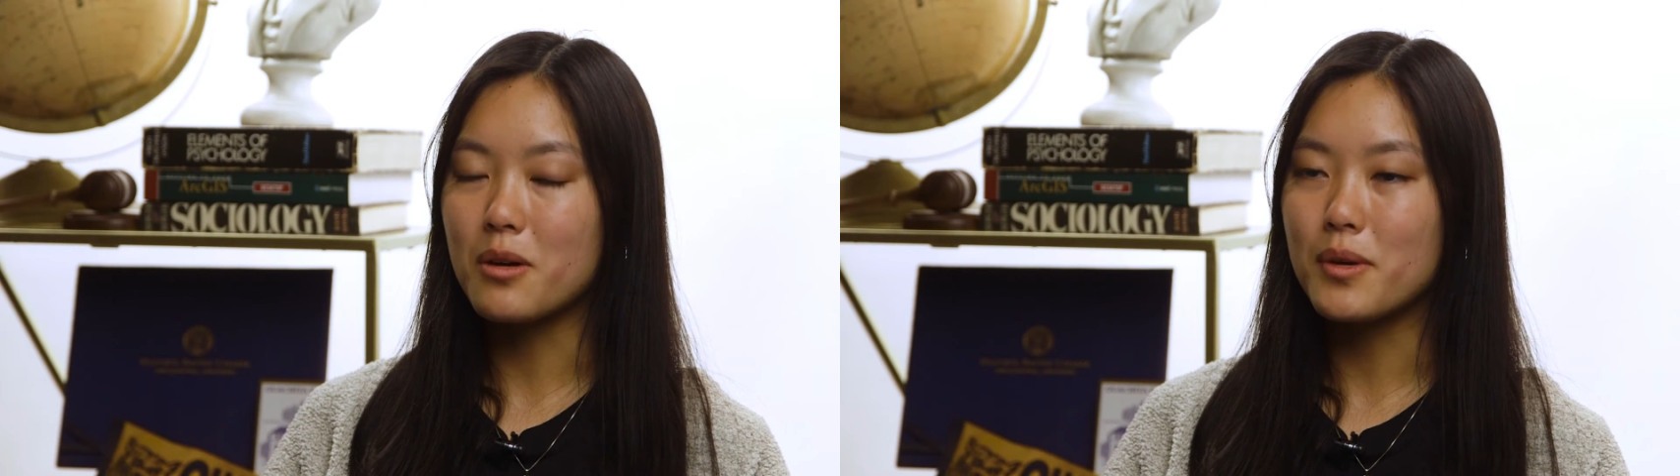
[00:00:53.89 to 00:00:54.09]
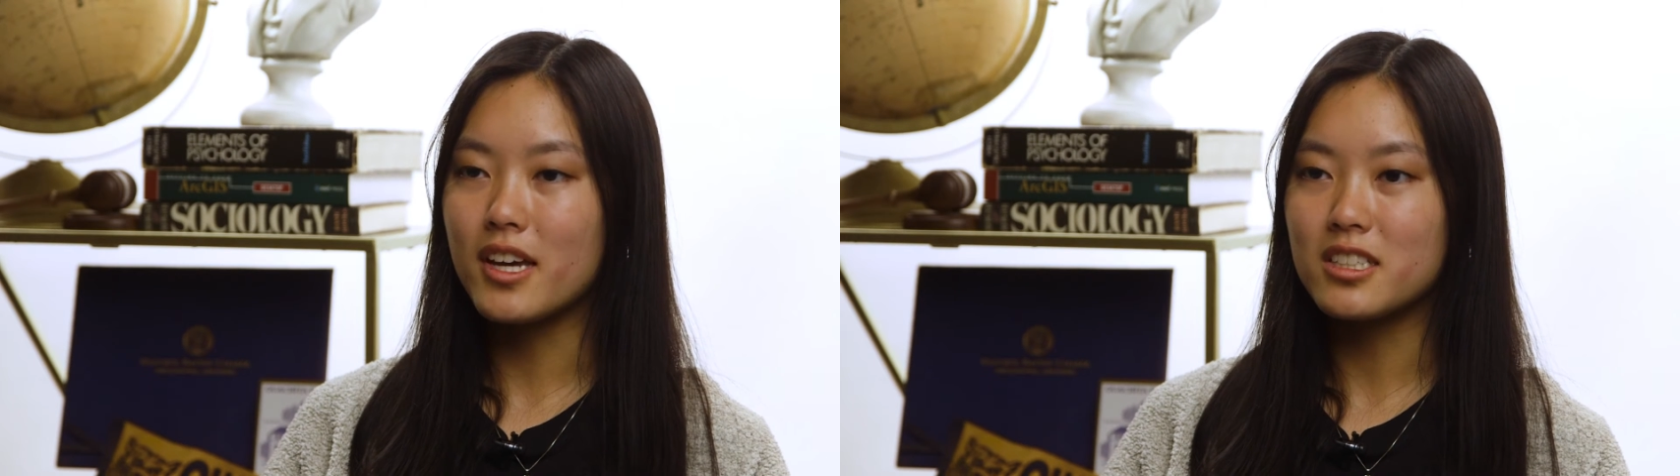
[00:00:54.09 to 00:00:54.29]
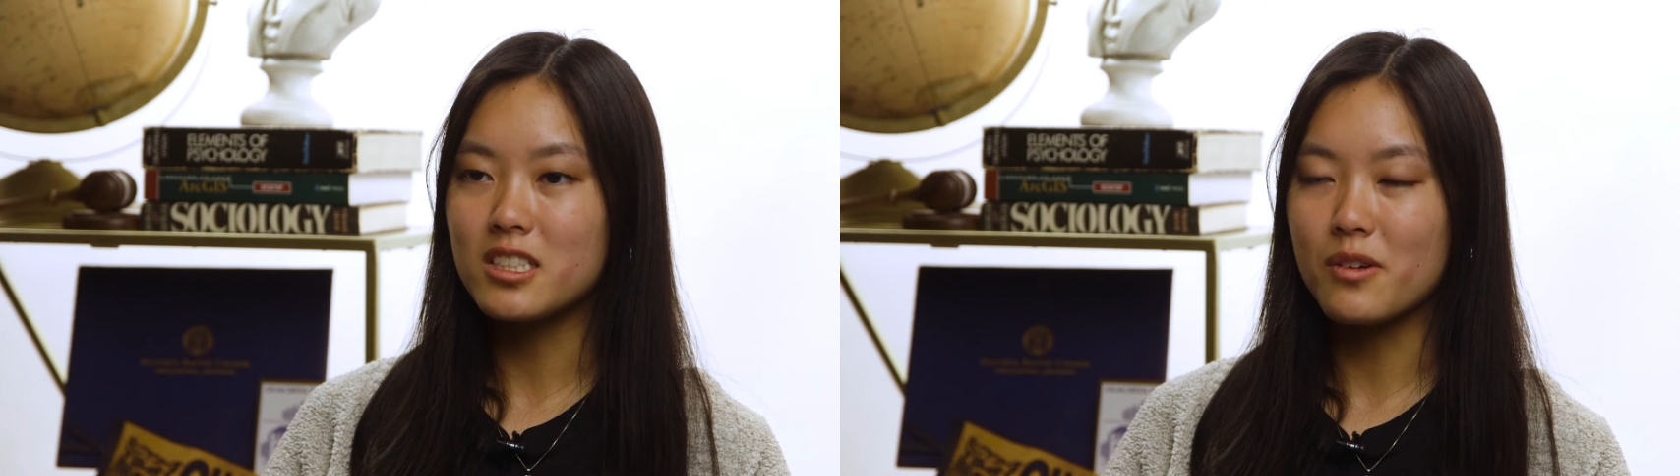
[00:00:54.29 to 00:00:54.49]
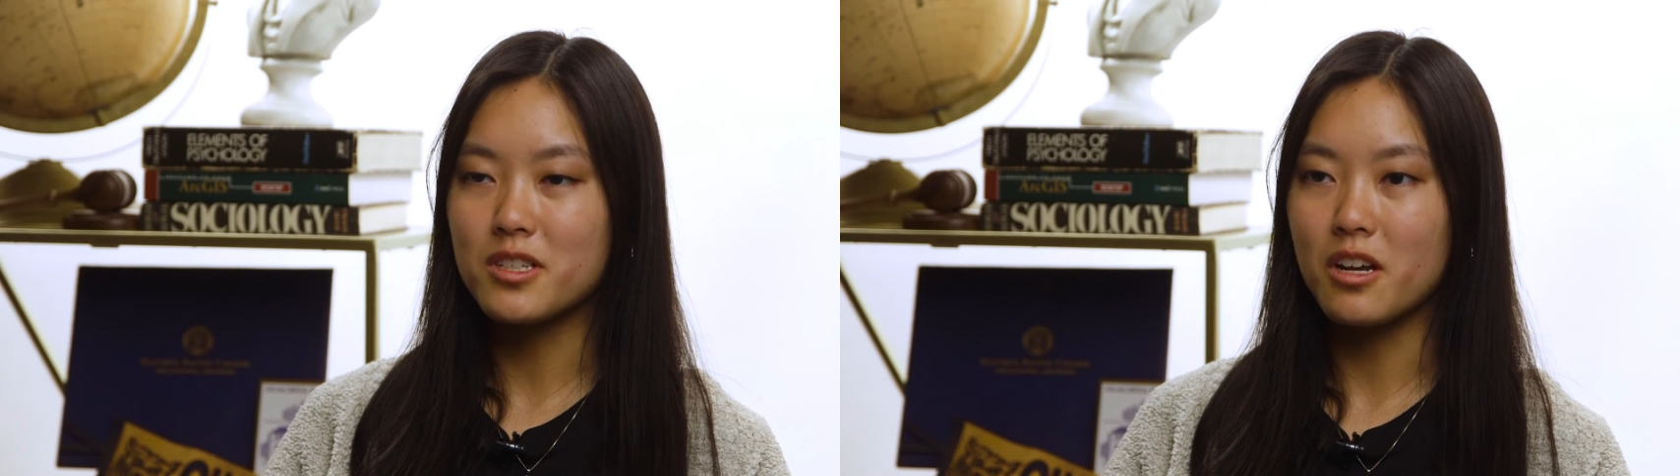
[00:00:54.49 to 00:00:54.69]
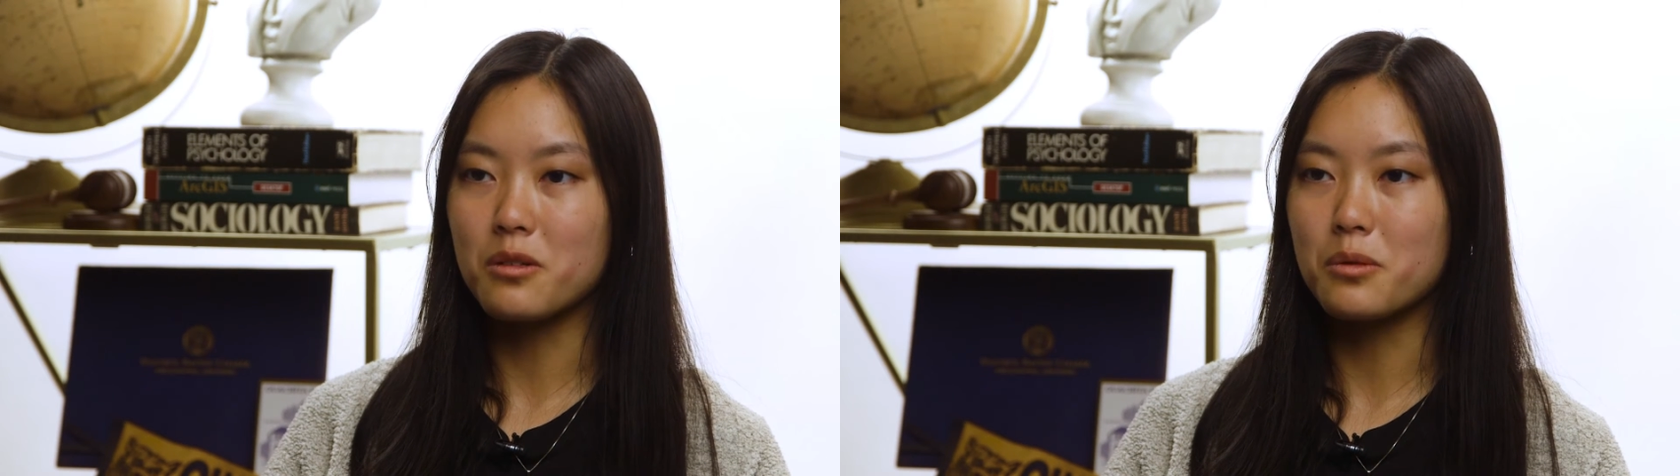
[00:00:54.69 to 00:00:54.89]
we get to know
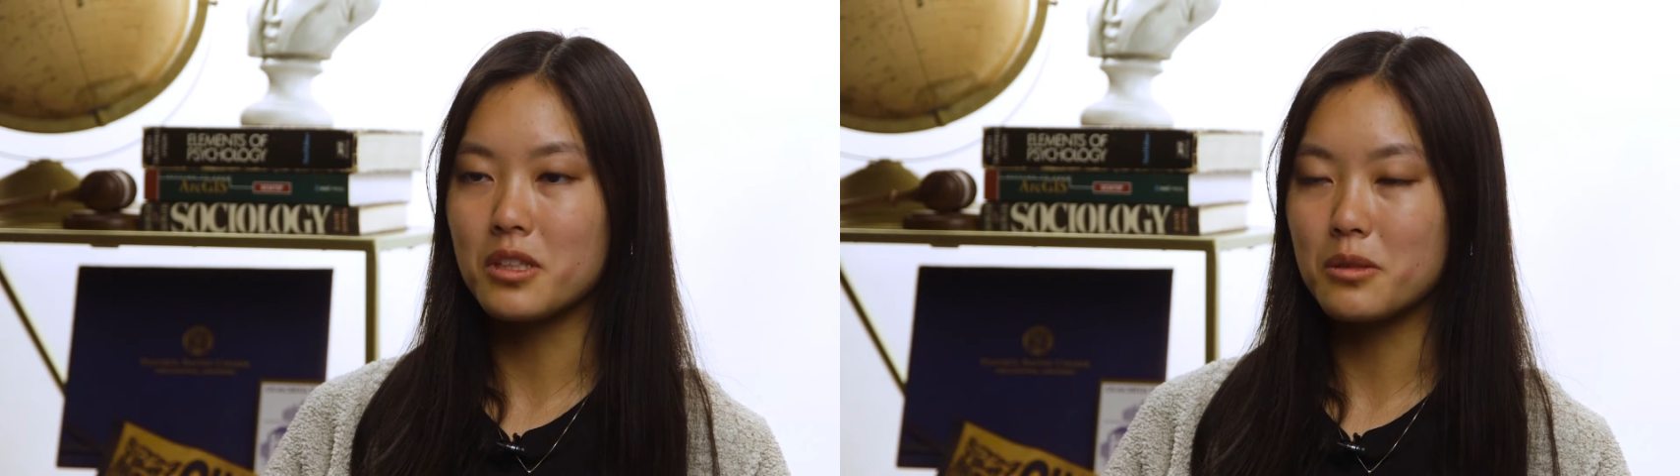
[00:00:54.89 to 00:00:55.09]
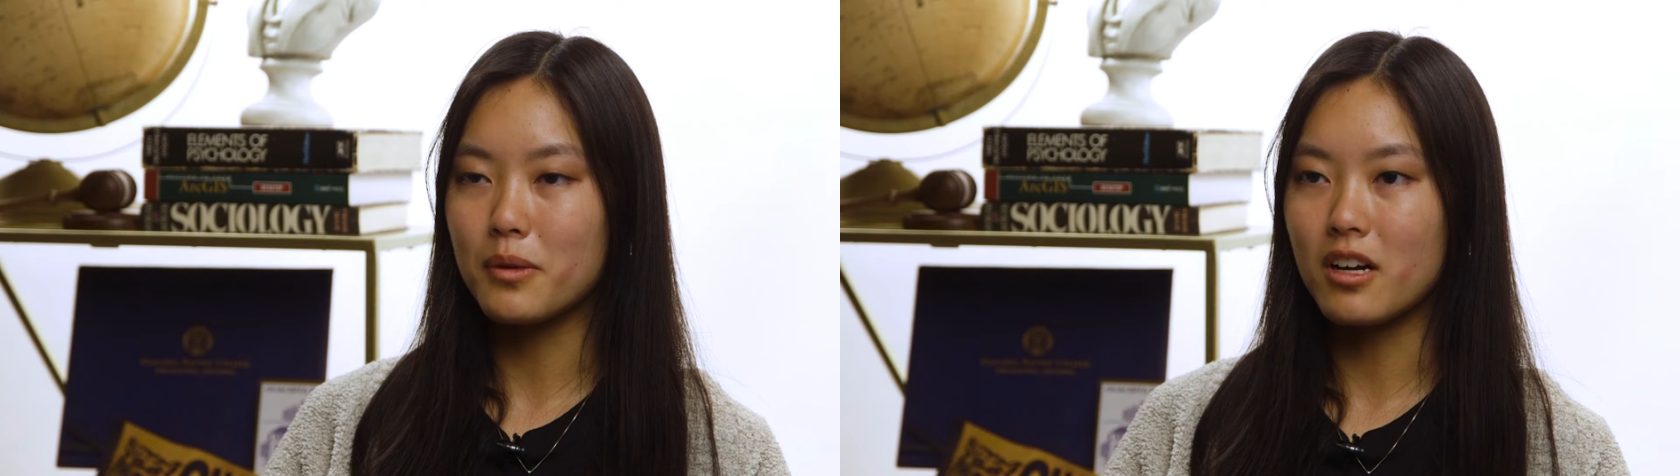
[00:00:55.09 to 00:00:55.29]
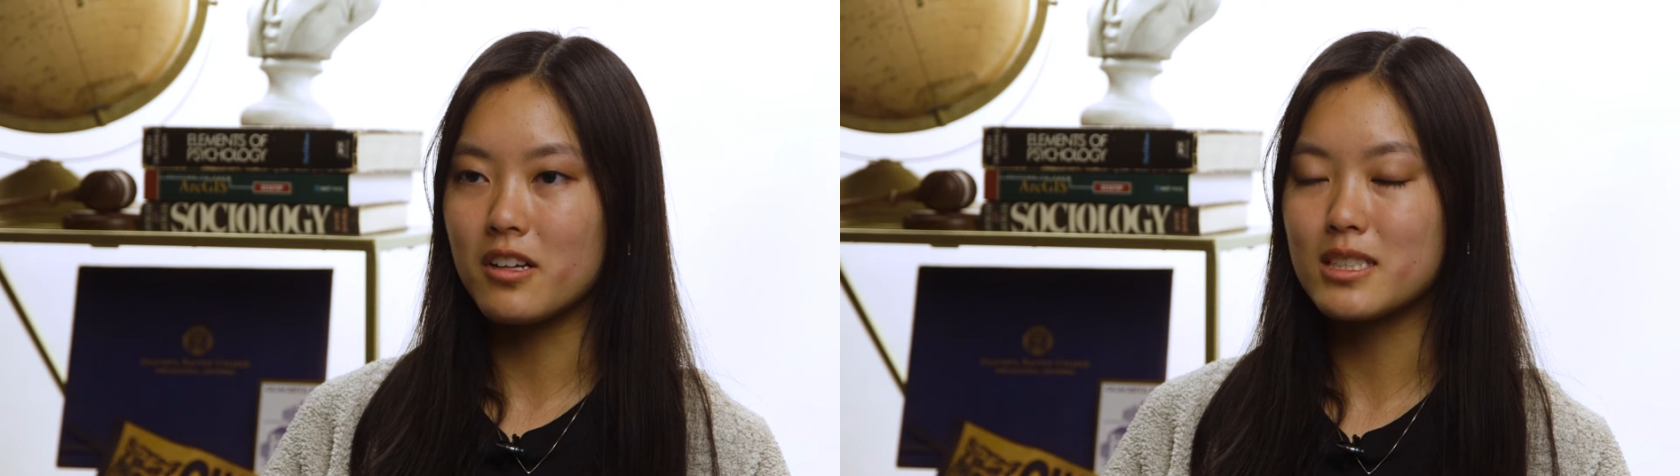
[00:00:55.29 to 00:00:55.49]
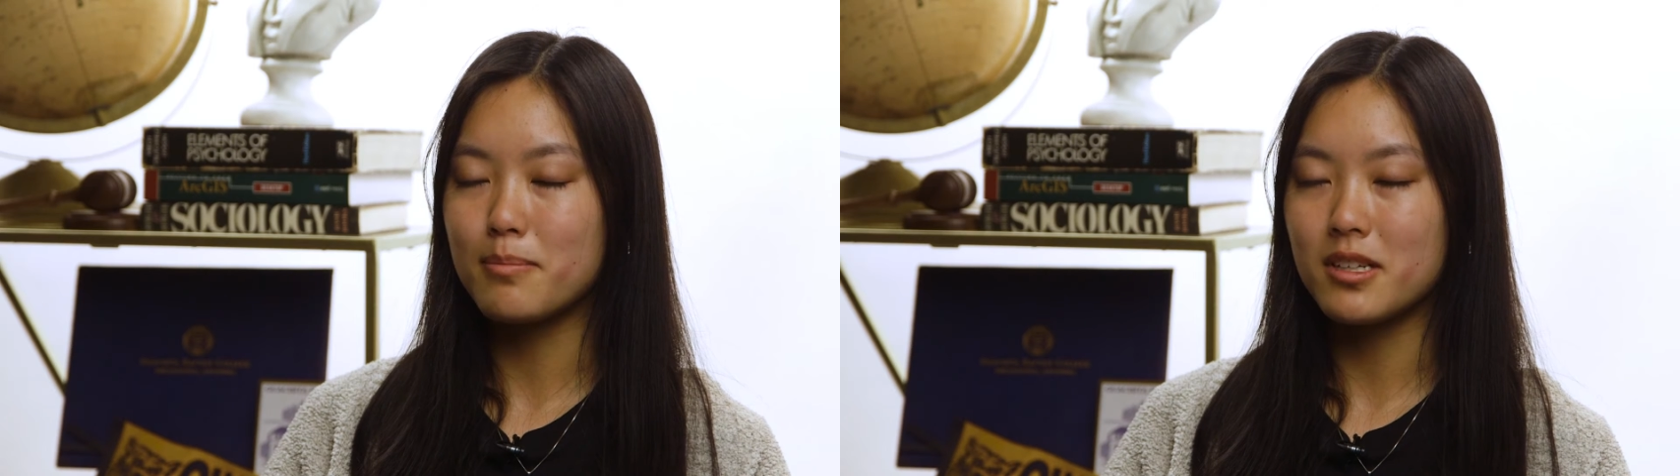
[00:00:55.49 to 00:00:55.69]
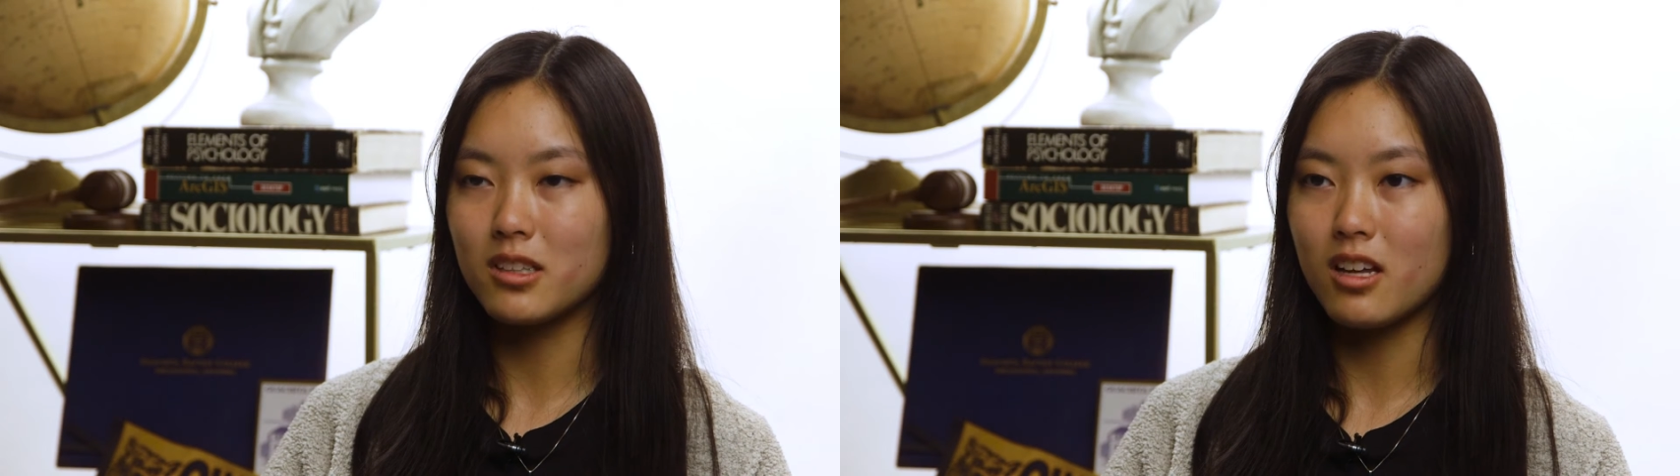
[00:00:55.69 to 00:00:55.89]
each other really well and
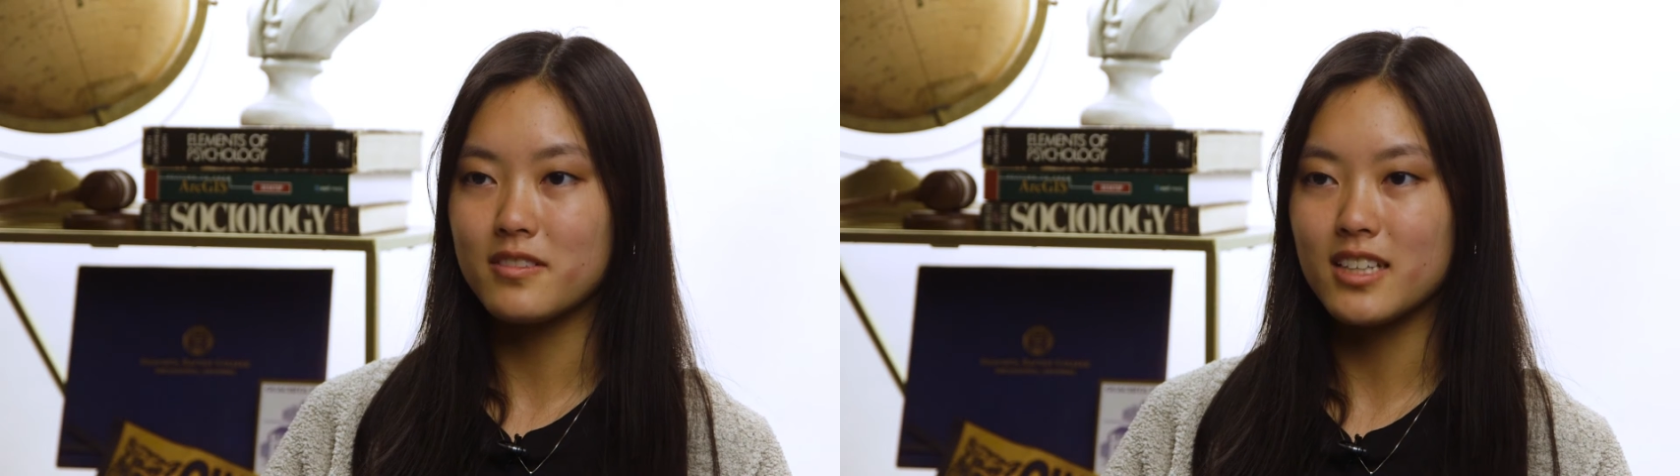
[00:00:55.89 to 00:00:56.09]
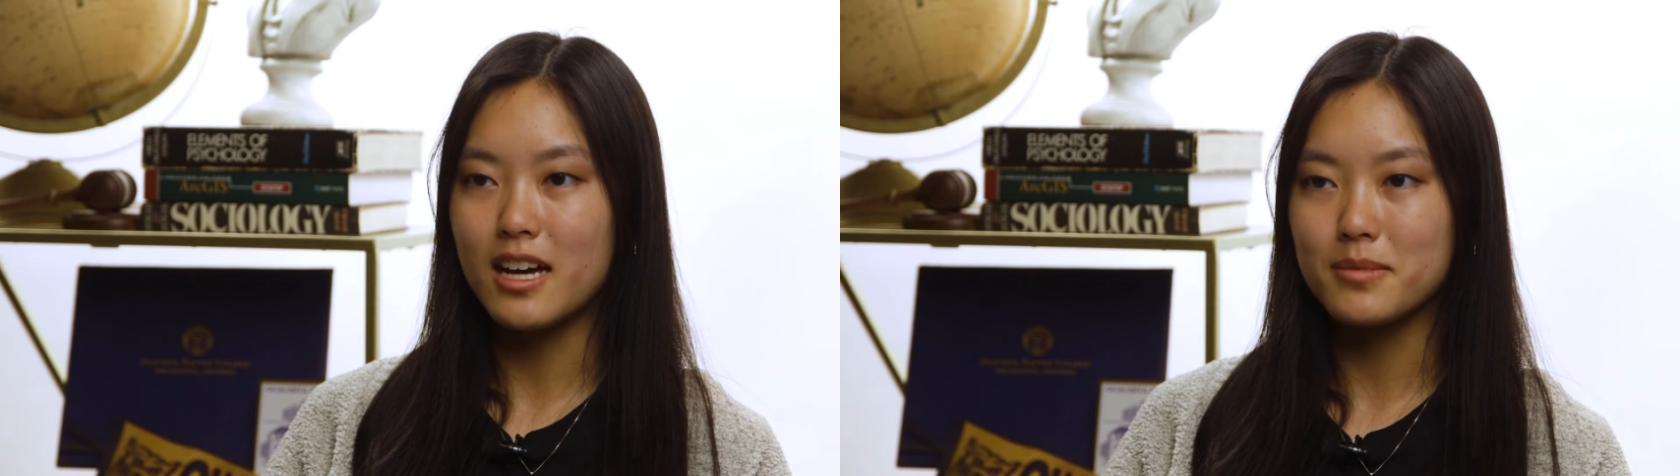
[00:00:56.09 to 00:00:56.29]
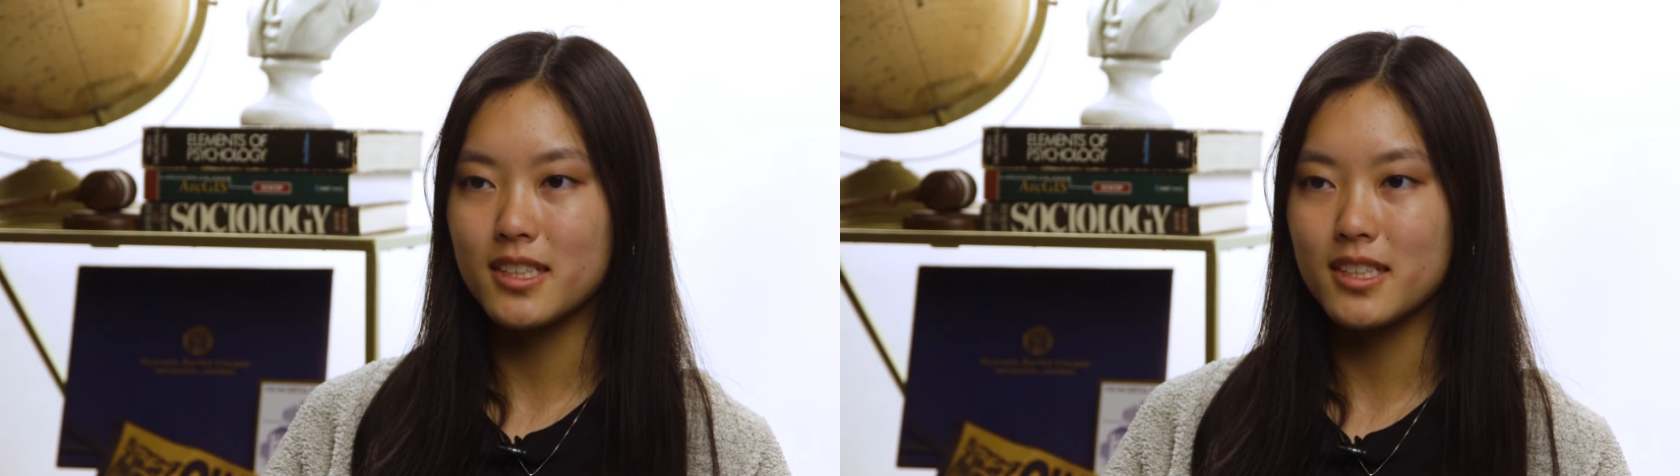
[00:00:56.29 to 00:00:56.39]
spend a lot of time